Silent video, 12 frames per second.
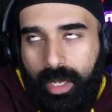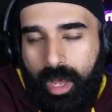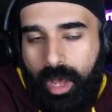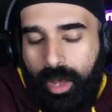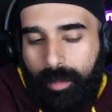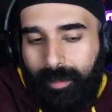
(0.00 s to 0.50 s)

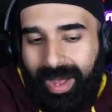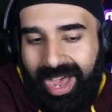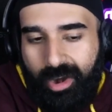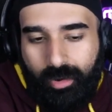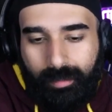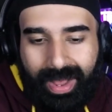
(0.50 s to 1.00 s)
I
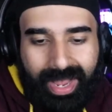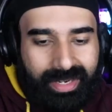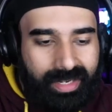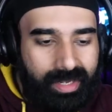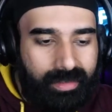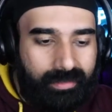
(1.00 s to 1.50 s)
don't
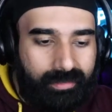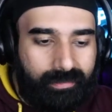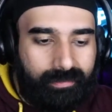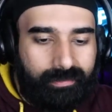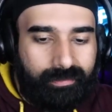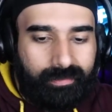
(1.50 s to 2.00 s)
mind it
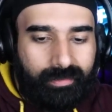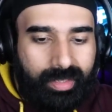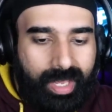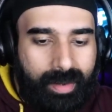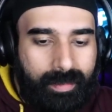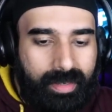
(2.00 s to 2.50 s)

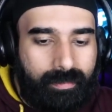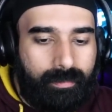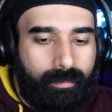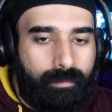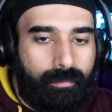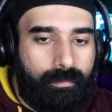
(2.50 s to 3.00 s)
kind of being
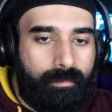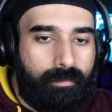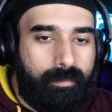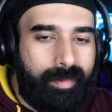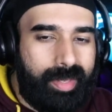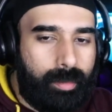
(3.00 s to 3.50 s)

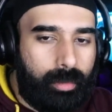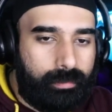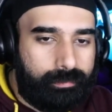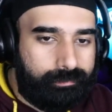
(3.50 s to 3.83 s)
minimal.